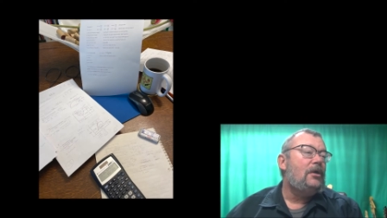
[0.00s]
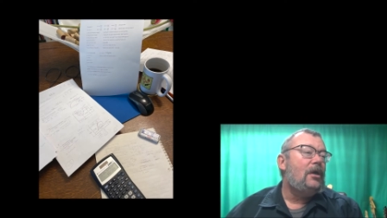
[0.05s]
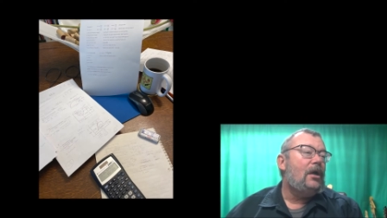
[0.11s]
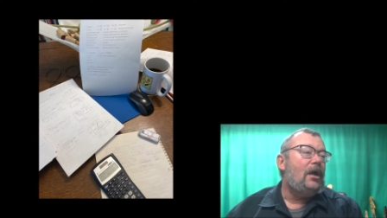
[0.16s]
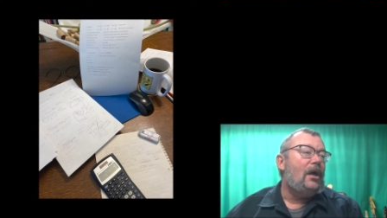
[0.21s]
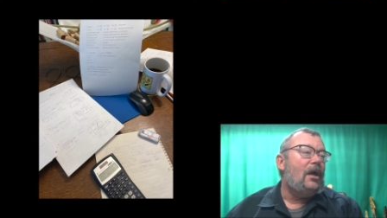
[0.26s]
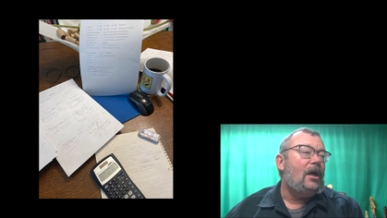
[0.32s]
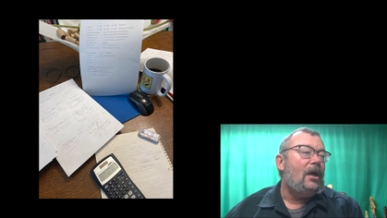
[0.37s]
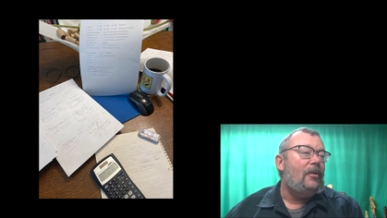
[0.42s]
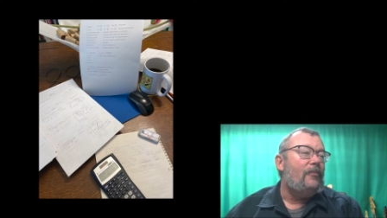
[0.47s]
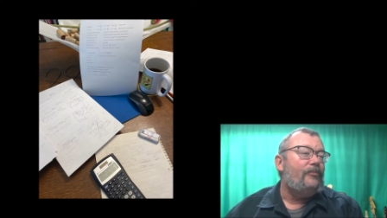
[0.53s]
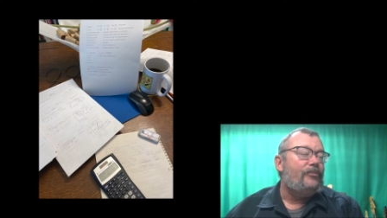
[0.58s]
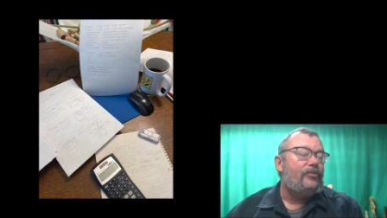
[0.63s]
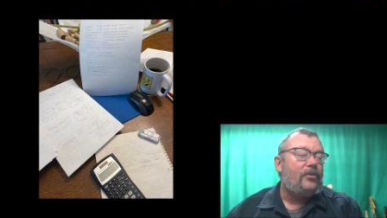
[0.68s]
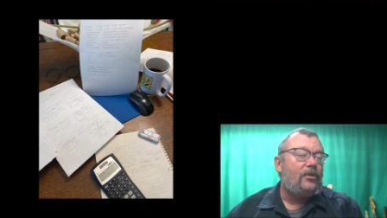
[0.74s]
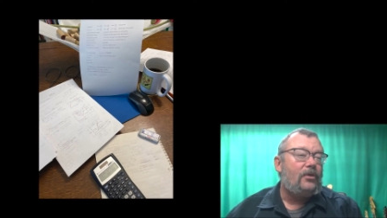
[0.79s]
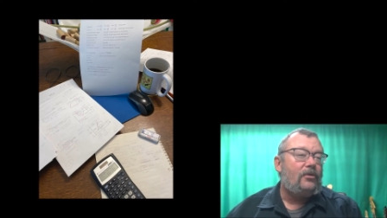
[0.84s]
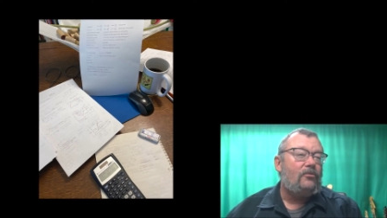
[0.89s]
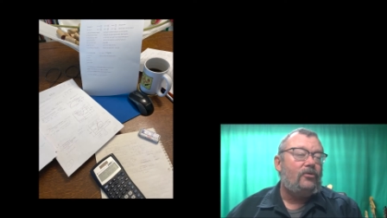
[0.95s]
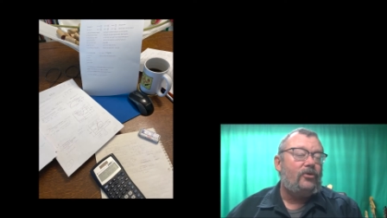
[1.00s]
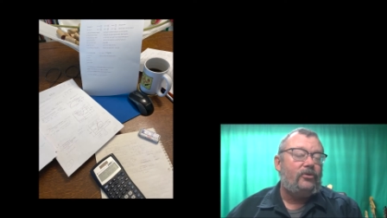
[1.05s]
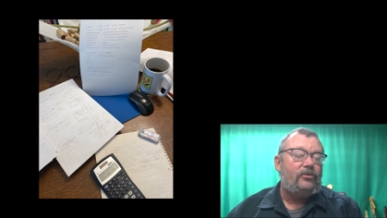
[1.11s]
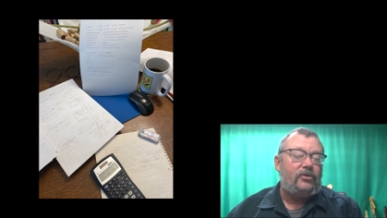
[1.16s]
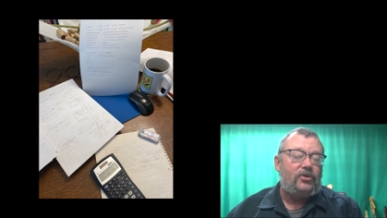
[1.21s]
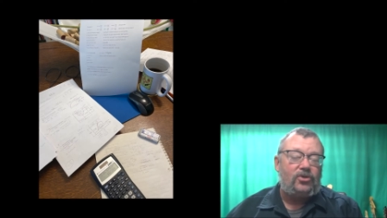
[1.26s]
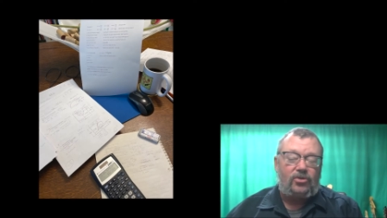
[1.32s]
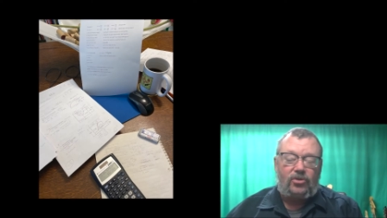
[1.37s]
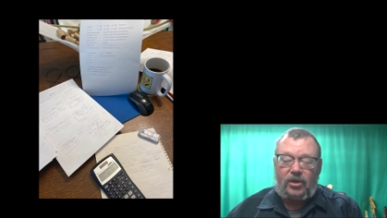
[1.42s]
We're
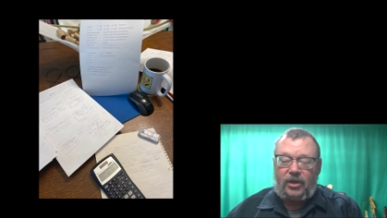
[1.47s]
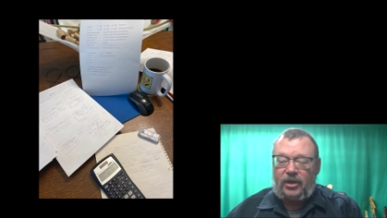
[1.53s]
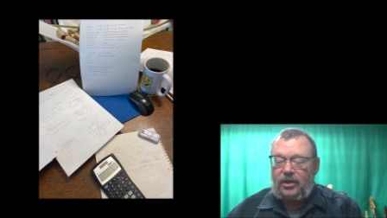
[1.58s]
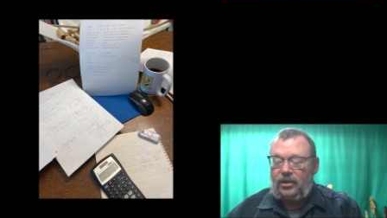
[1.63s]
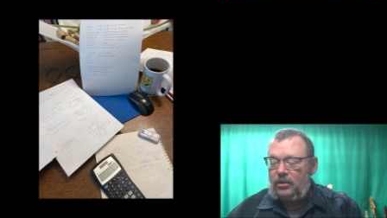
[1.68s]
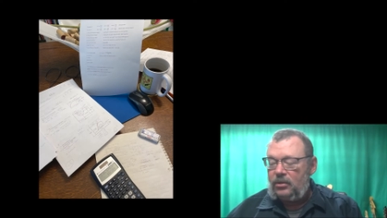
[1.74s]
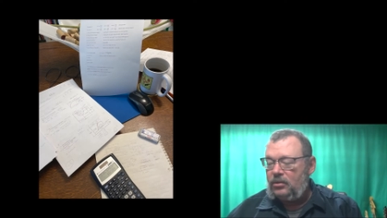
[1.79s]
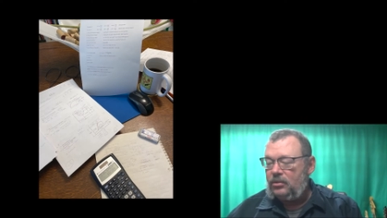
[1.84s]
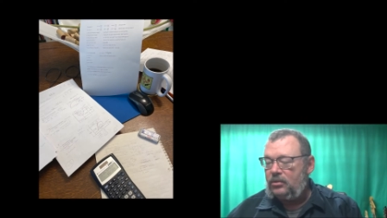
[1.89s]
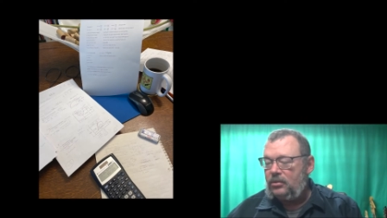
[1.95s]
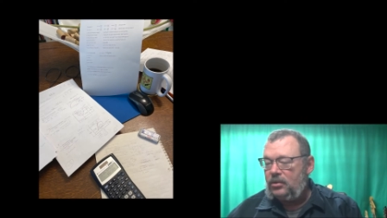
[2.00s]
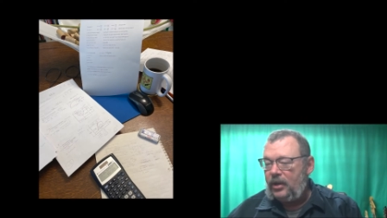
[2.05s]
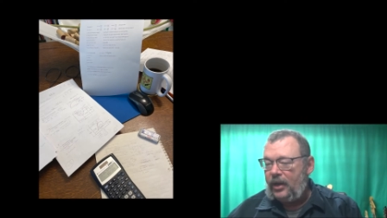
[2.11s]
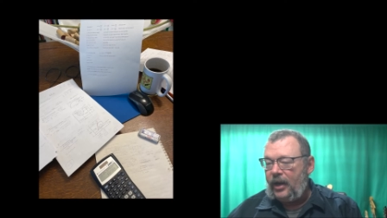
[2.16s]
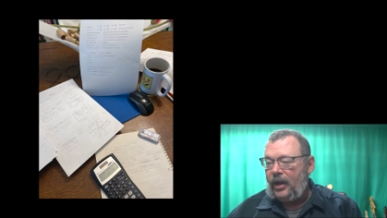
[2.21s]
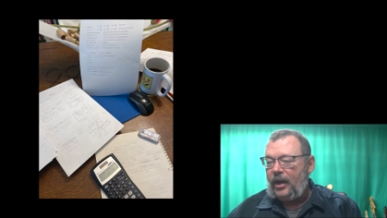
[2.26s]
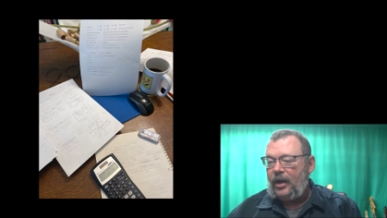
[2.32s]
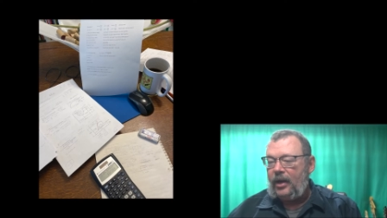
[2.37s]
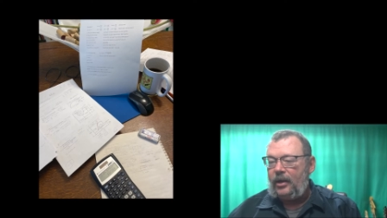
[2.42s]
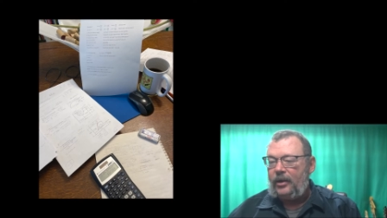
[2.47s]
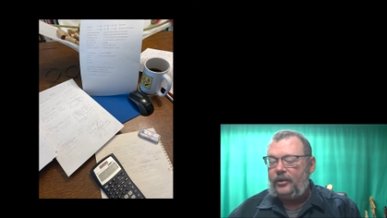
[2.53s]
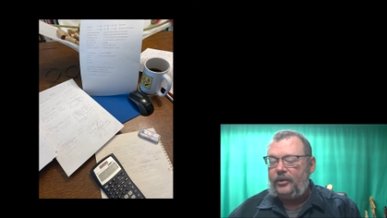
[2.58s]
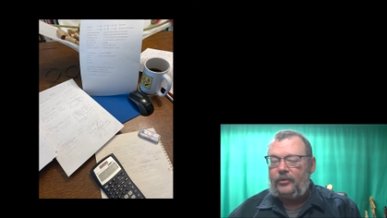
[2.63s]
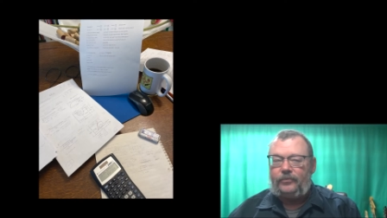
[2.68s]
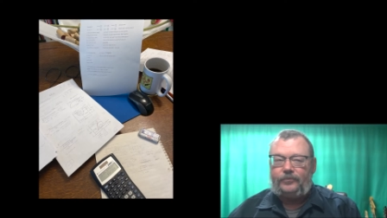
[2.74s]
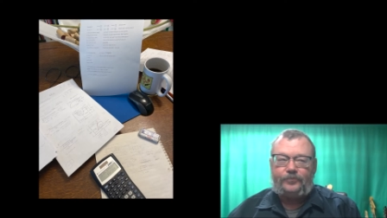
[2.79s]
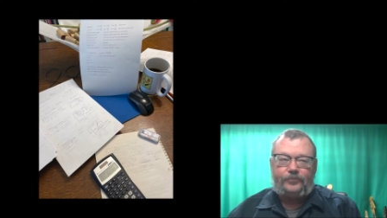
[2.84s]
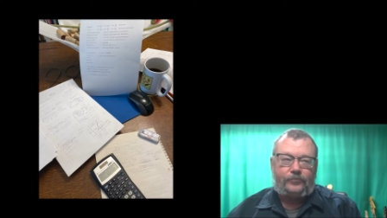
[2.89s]
doing trig, and